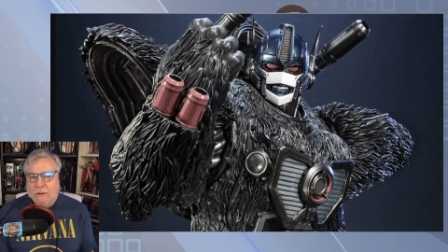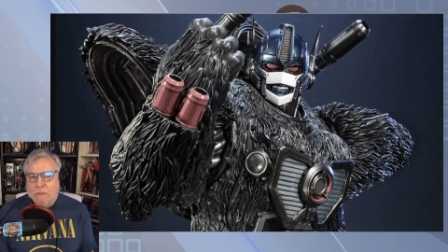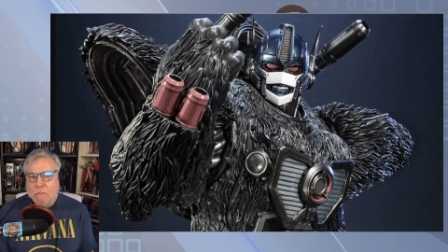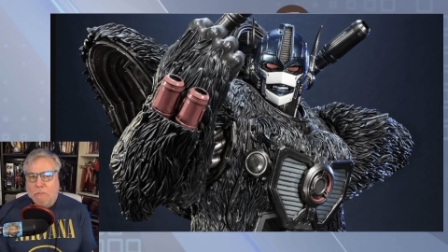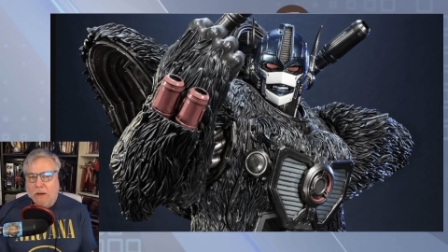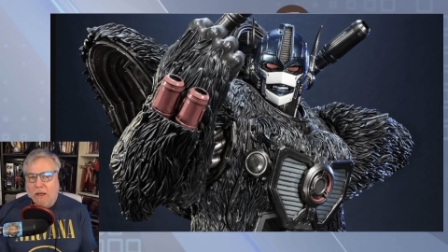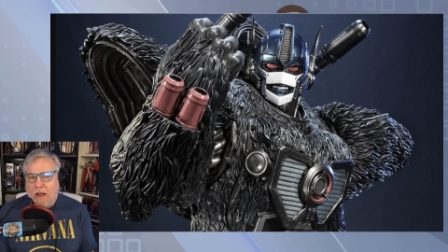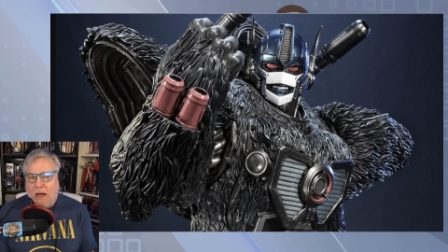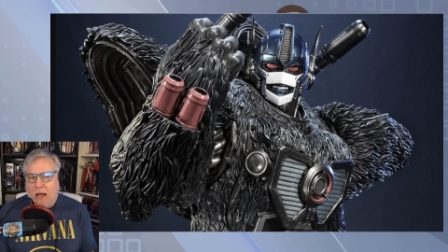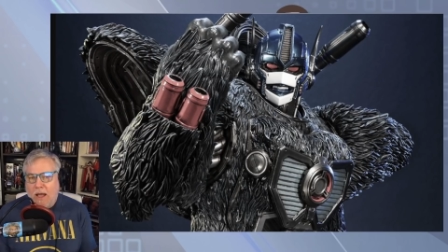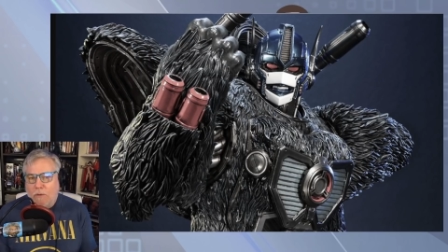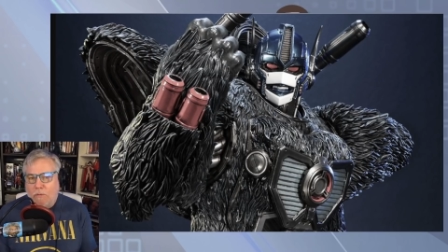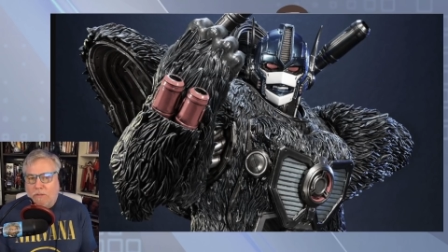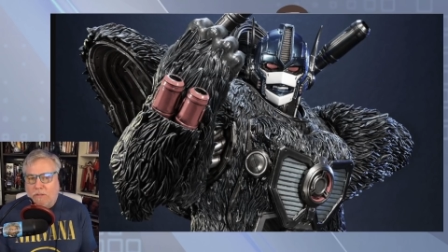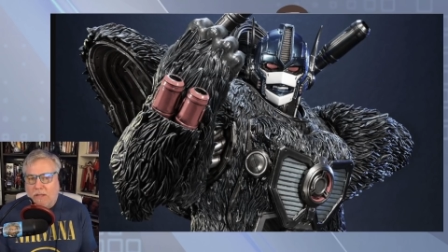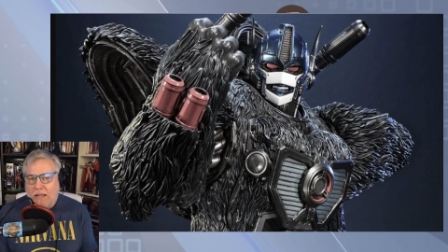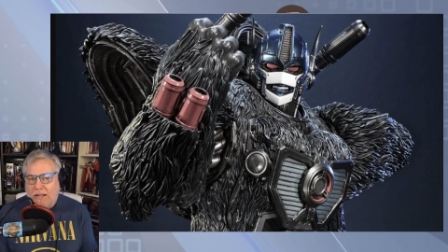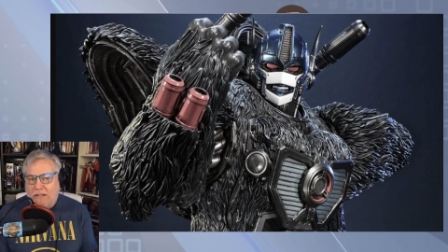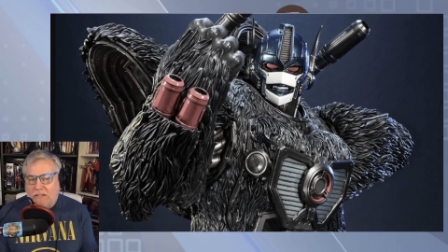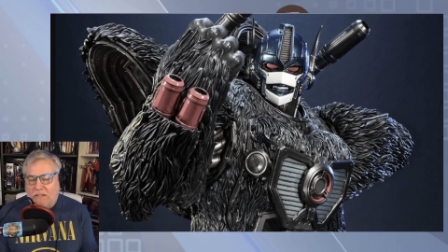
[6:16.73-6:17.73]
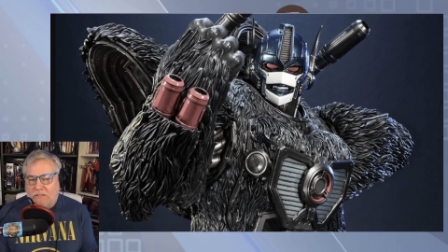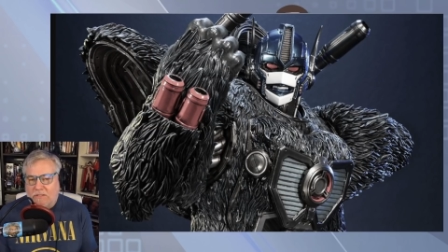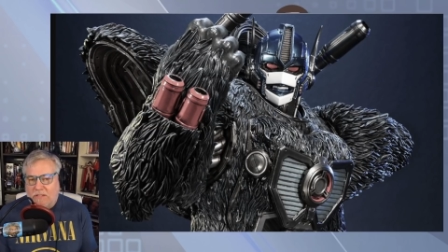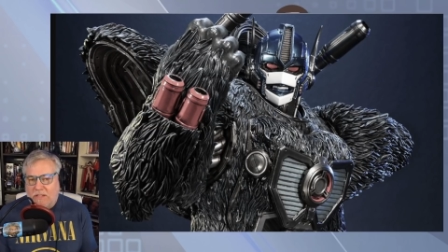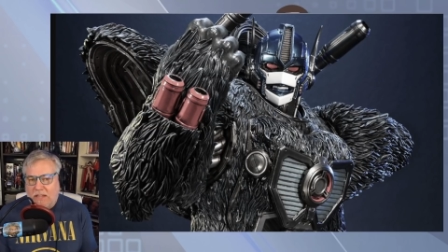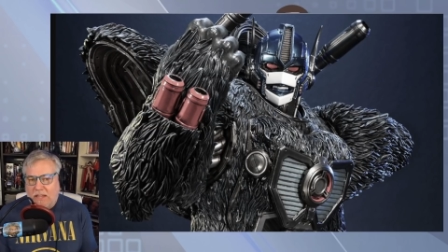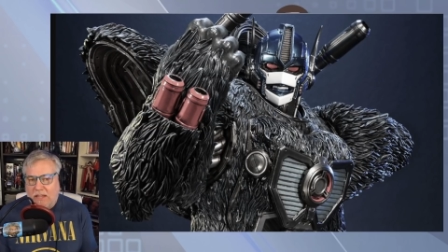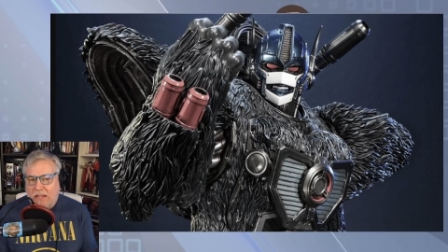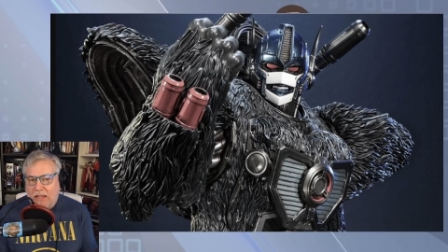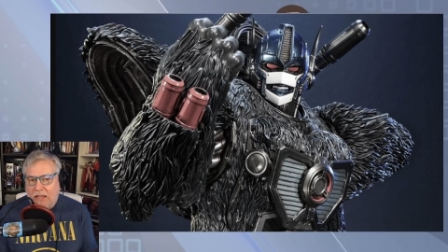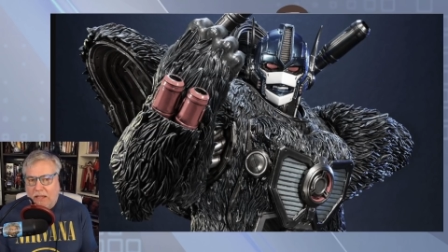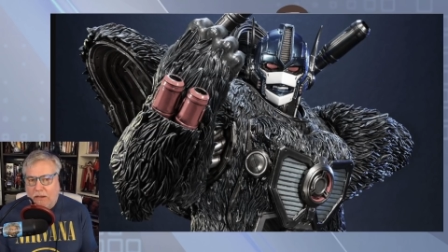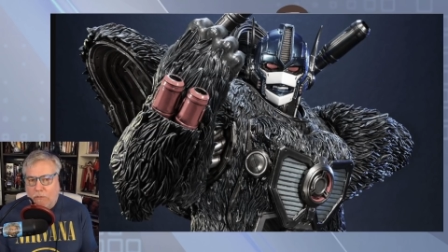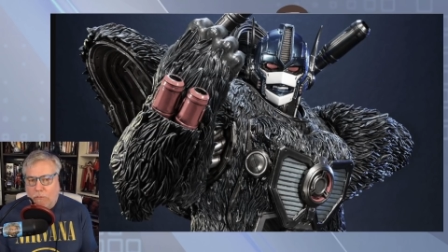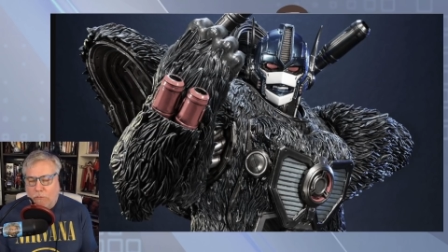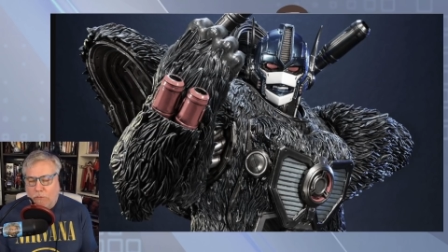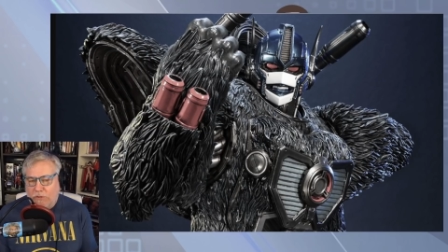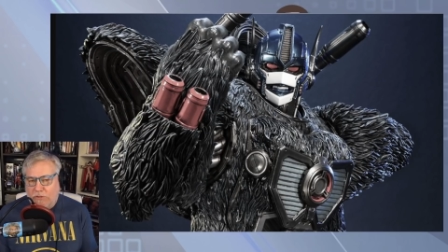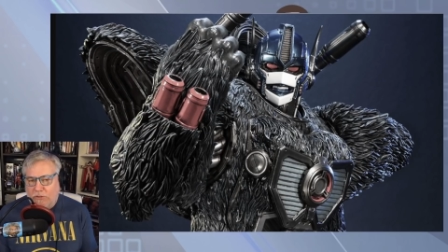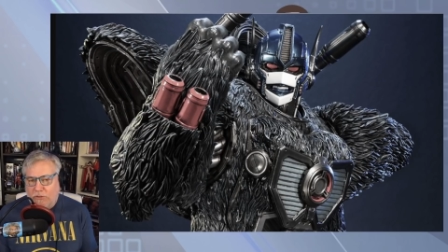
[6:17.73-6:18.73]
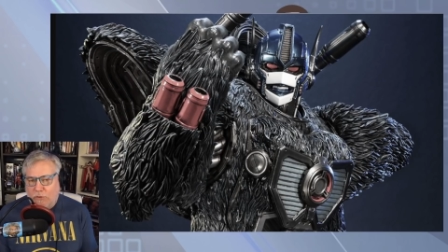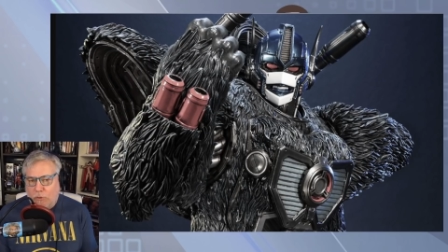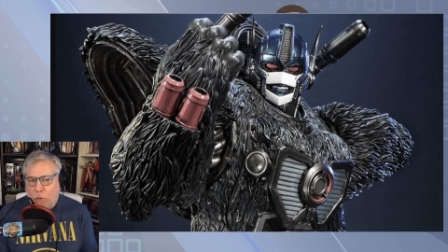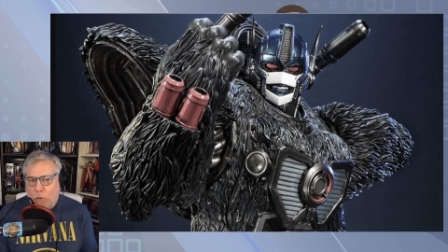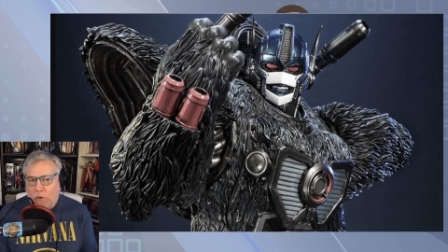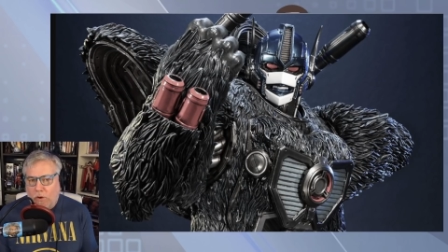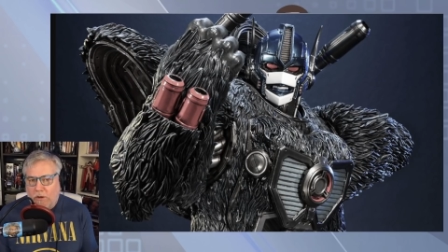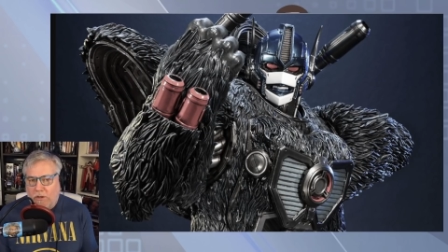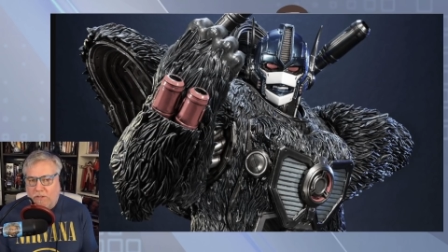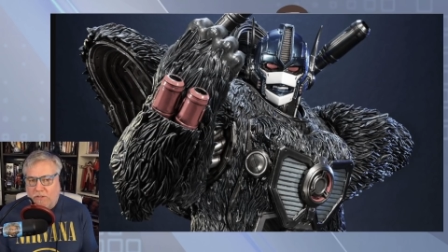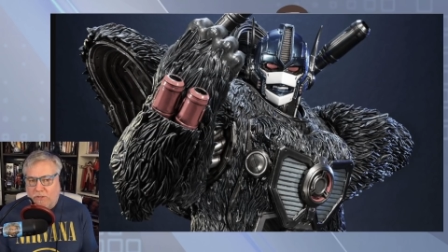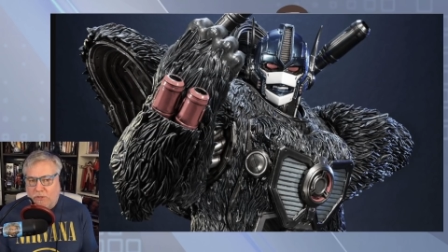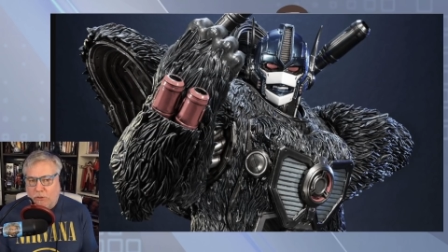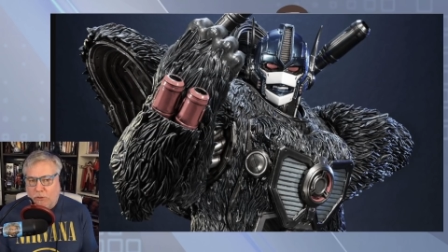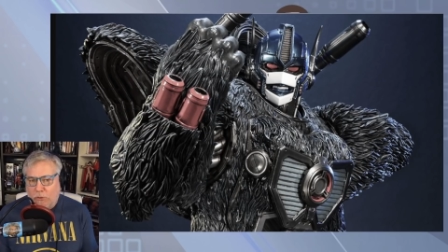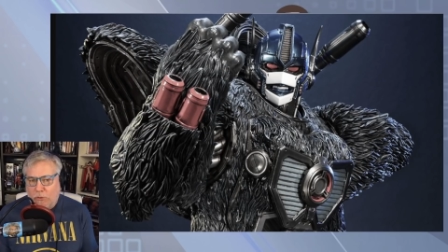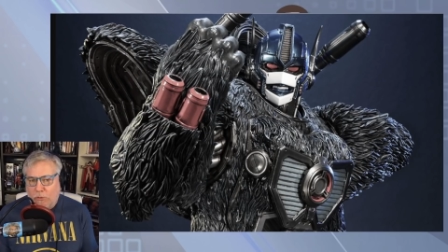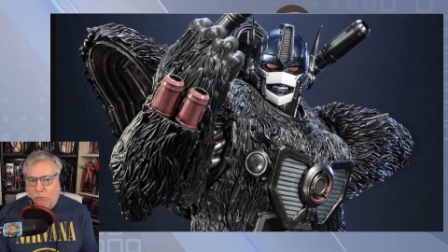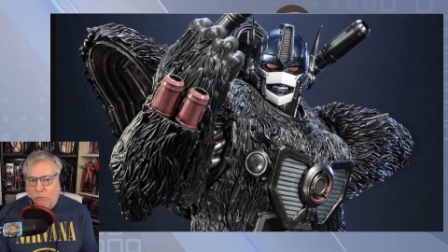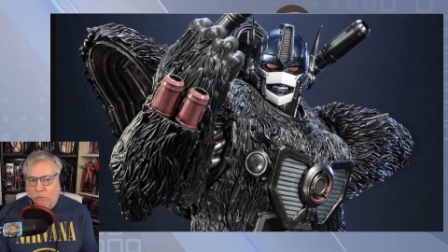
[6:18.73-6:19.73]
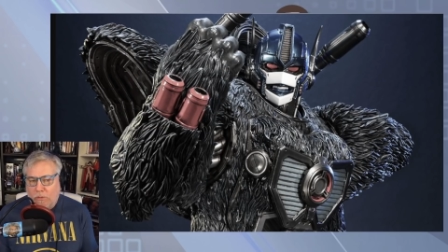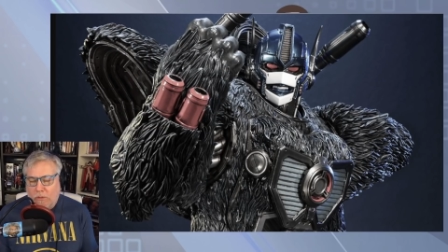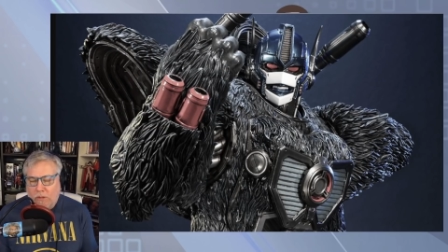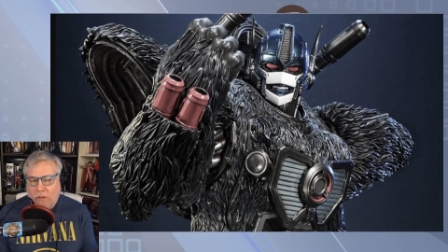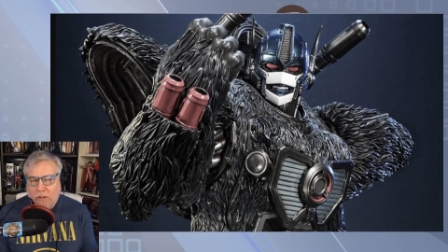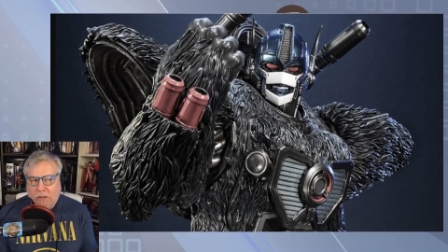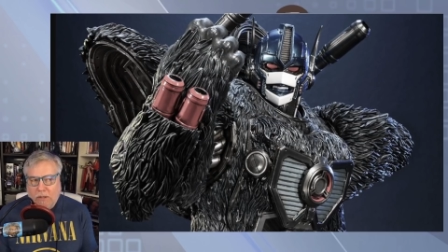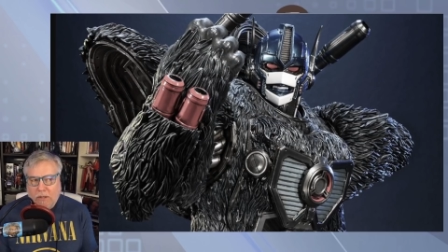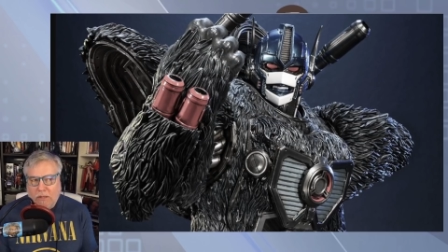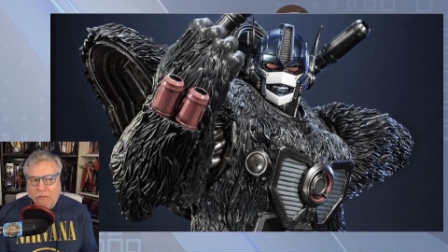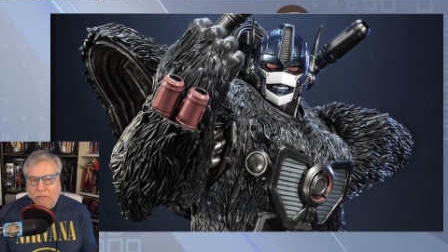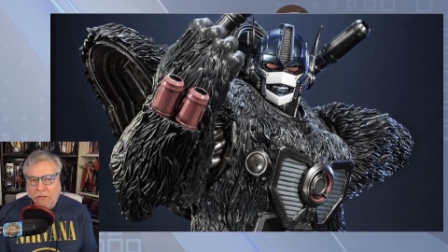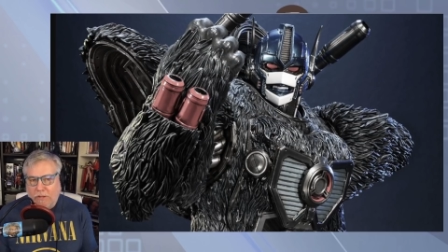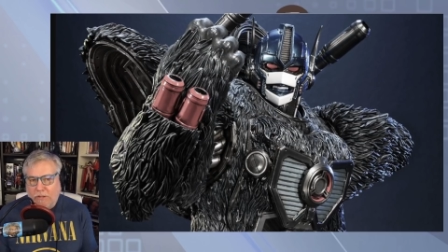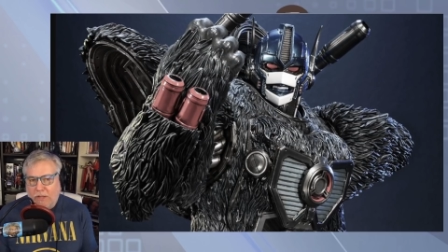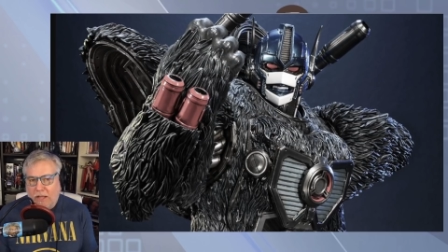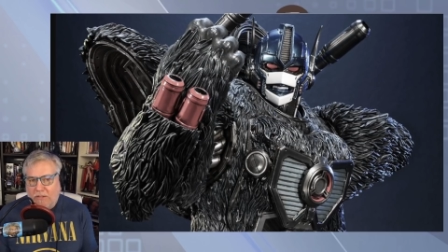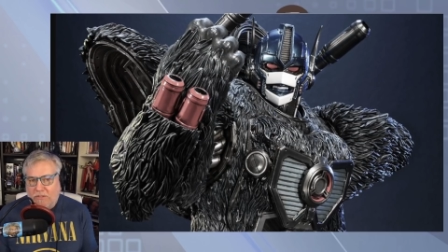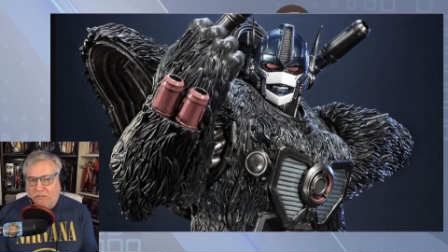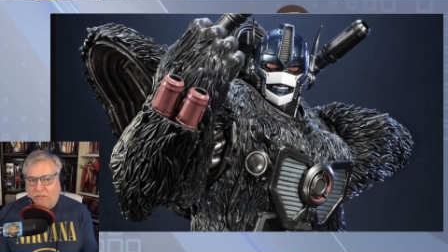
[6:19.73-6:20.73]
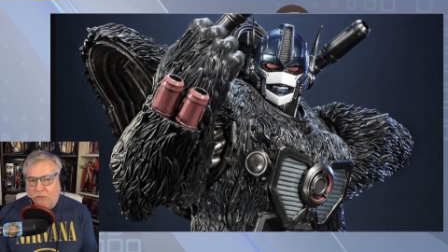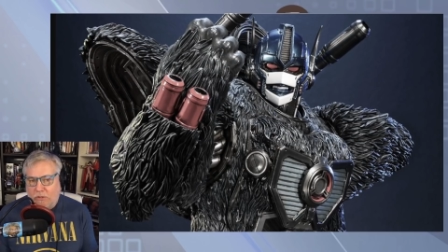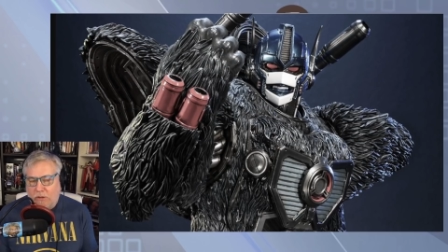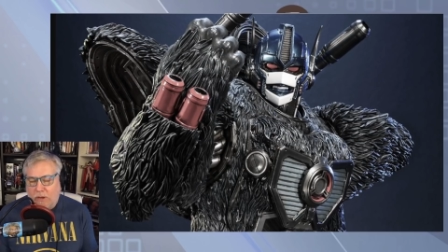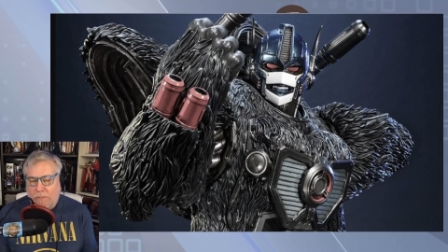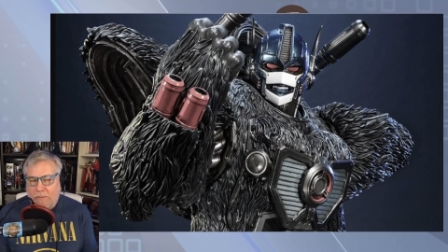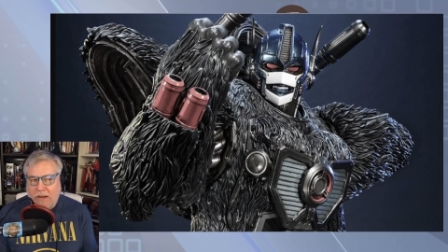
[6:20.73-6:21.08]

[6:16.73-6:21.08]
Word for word: but I would like to see it restored to the luster.